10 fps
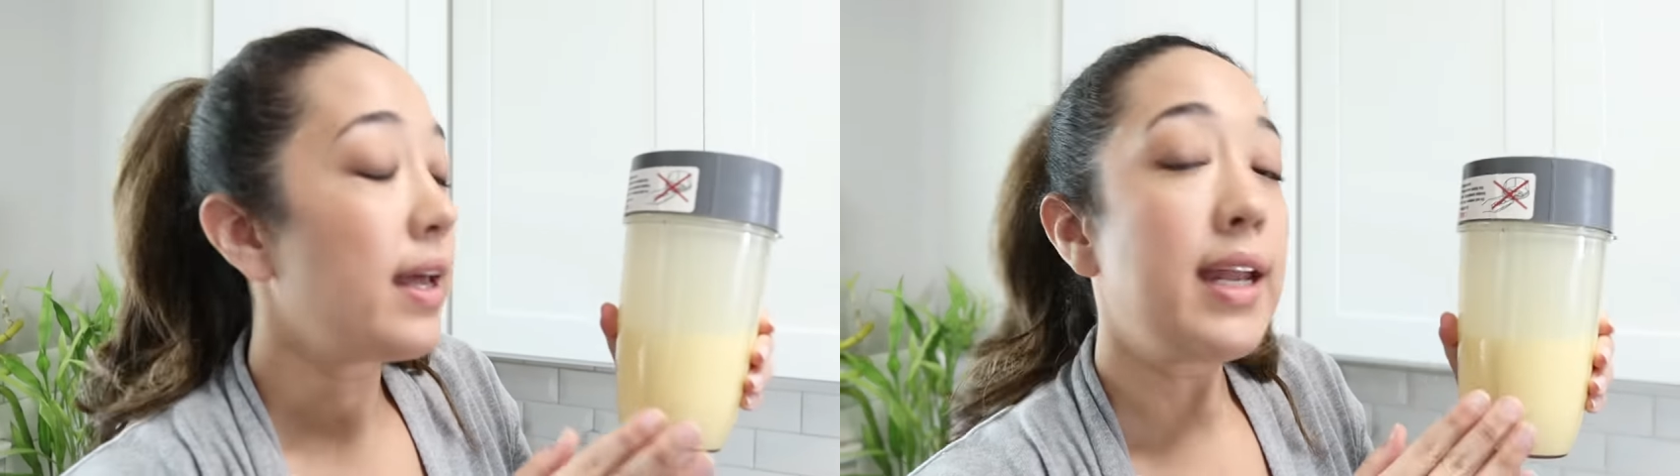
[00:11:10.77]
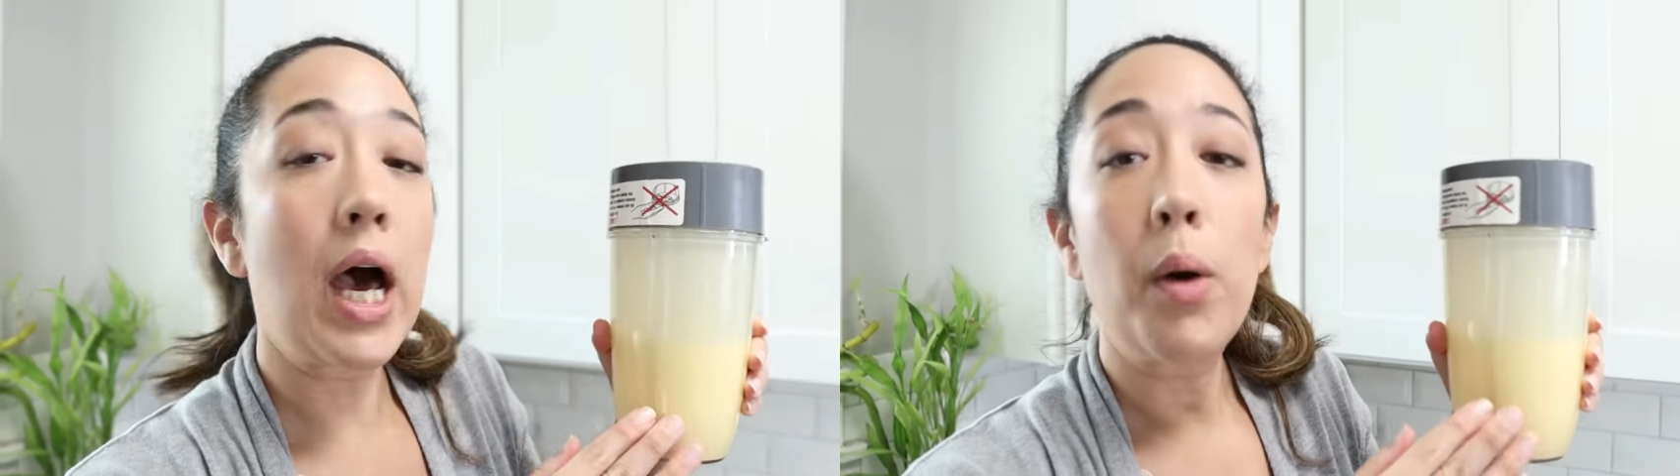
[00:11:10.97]

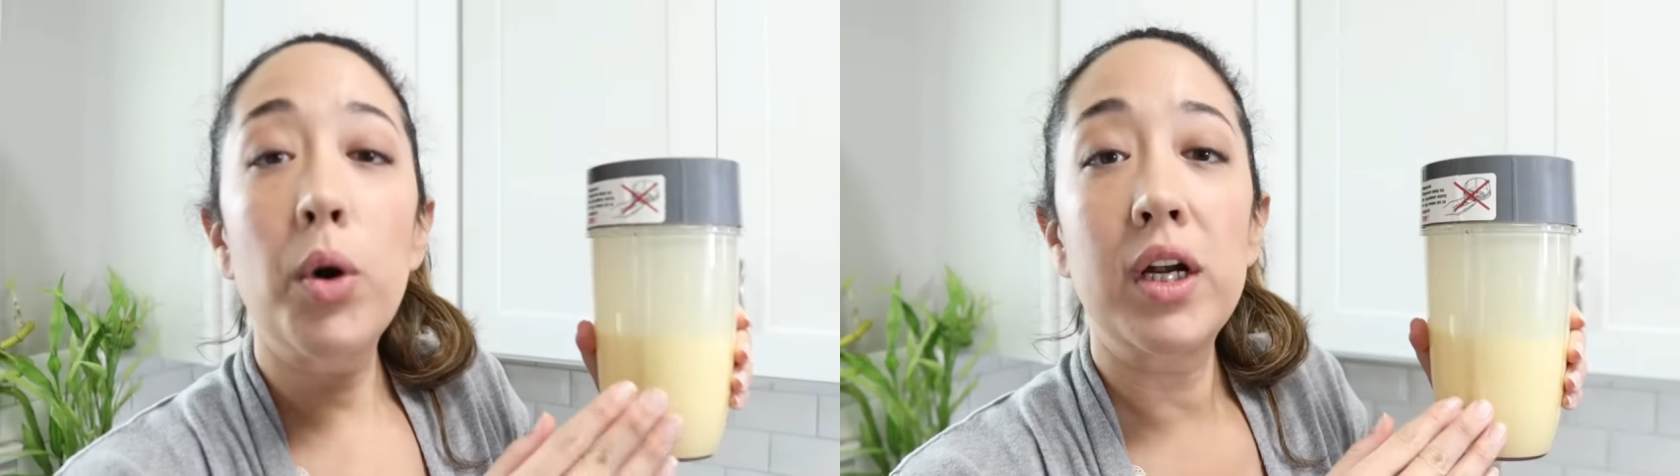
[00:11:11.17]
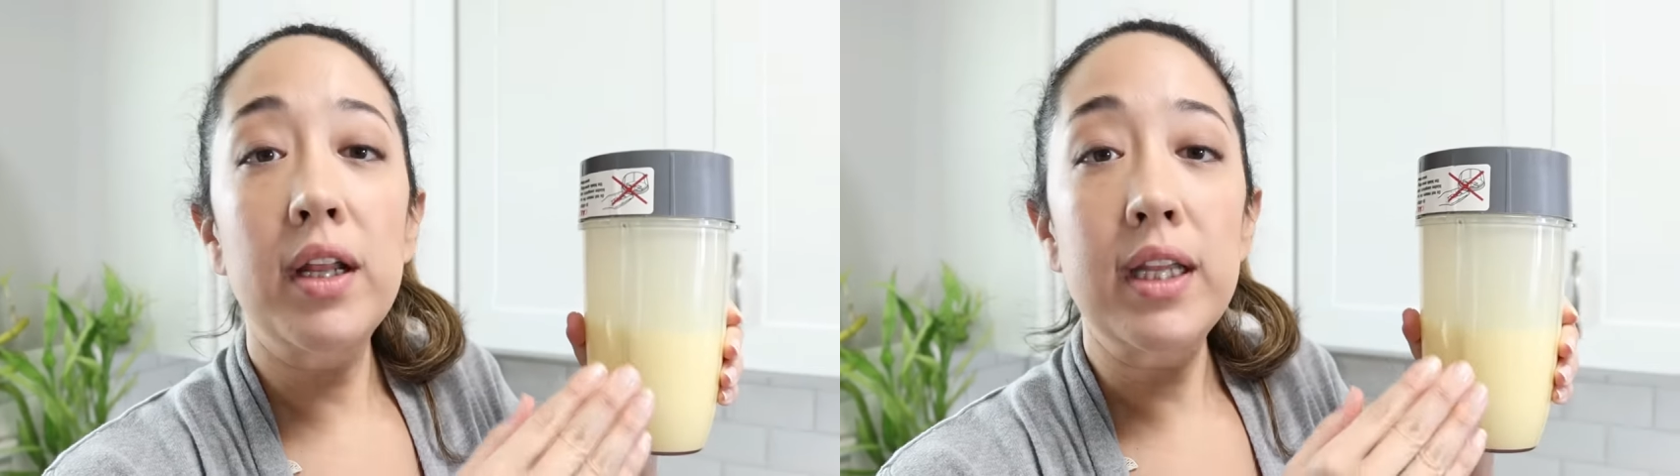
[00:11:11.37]
And now
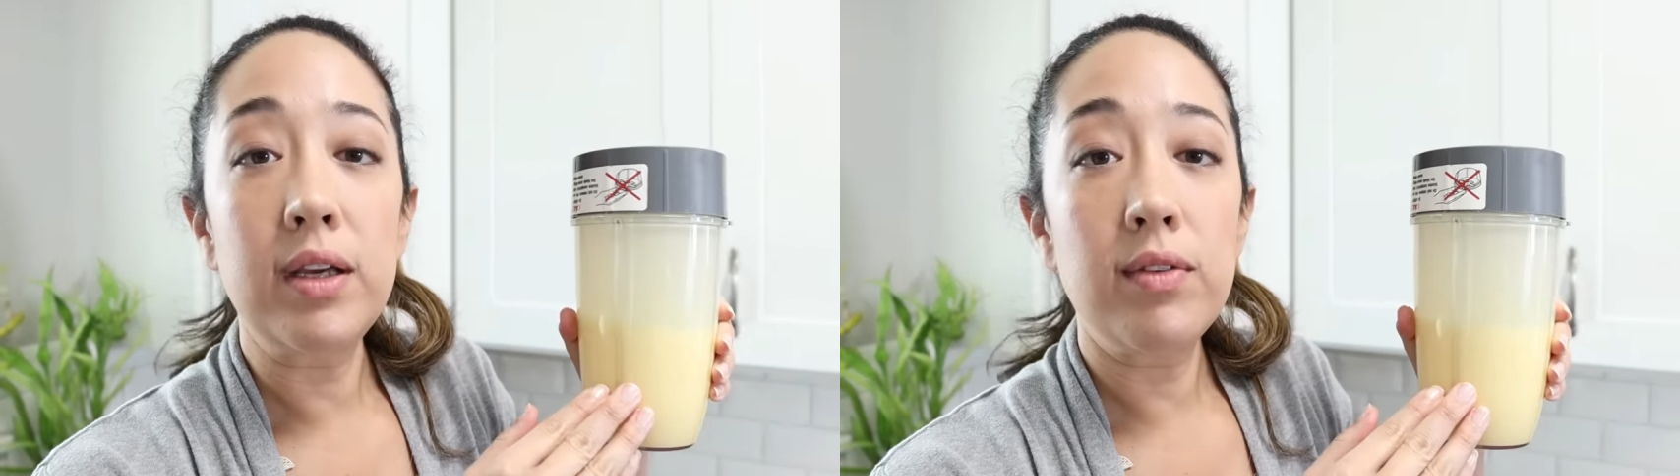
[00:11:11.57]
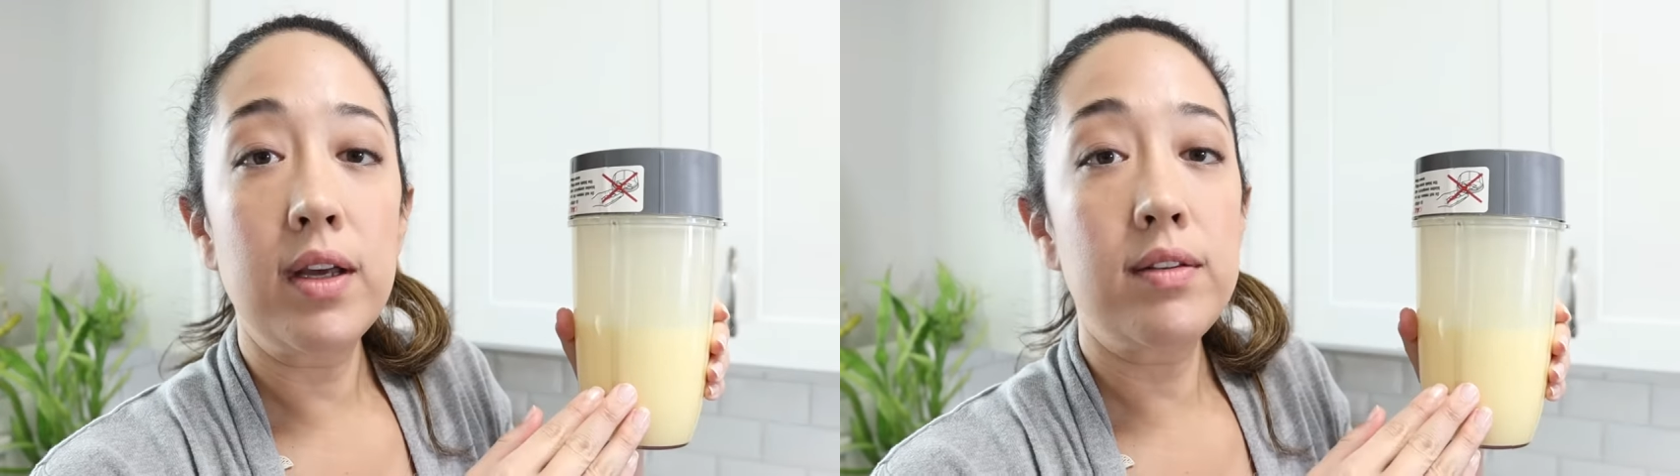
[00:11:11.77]
we're gonna
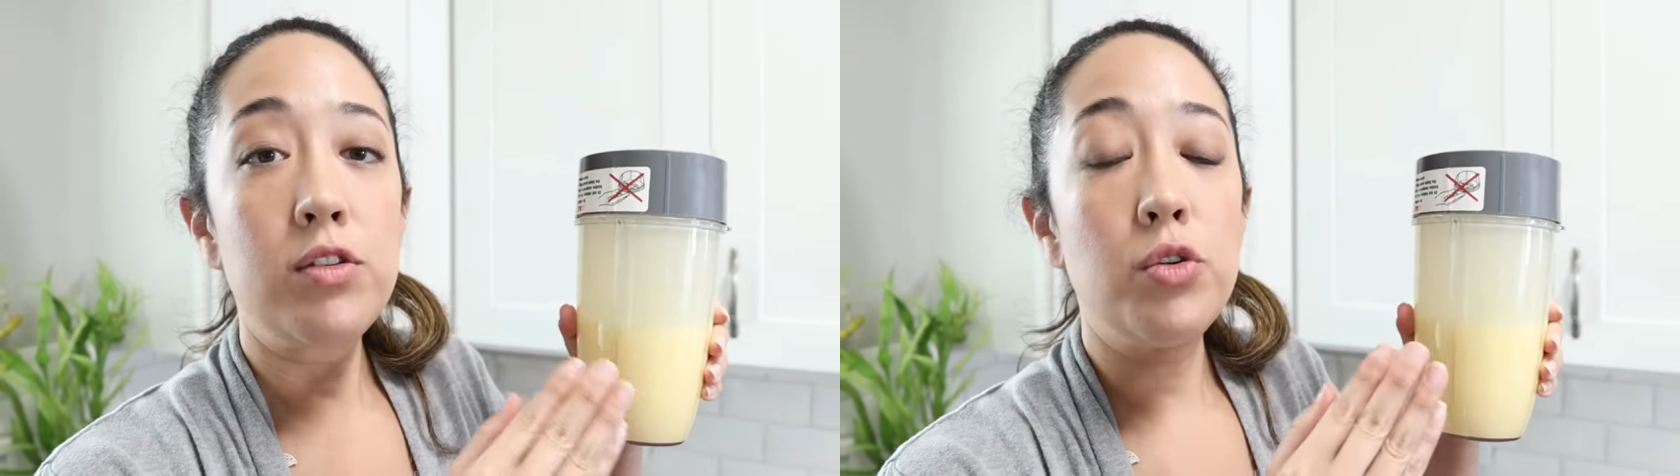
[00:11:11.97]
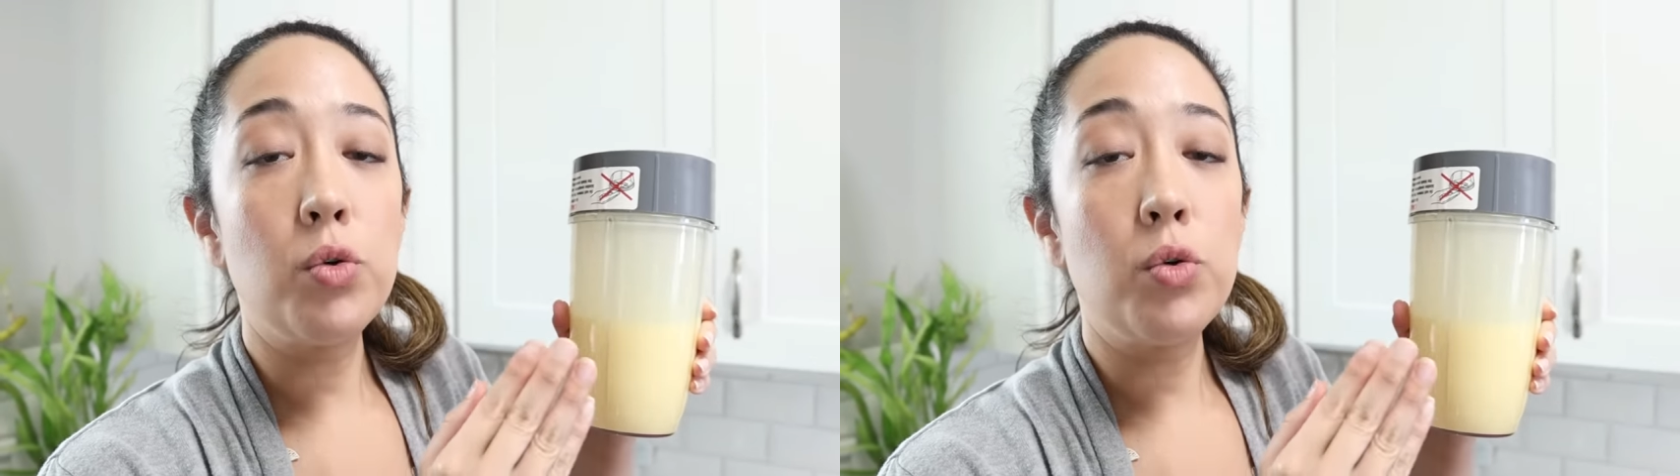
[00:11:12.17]
leave it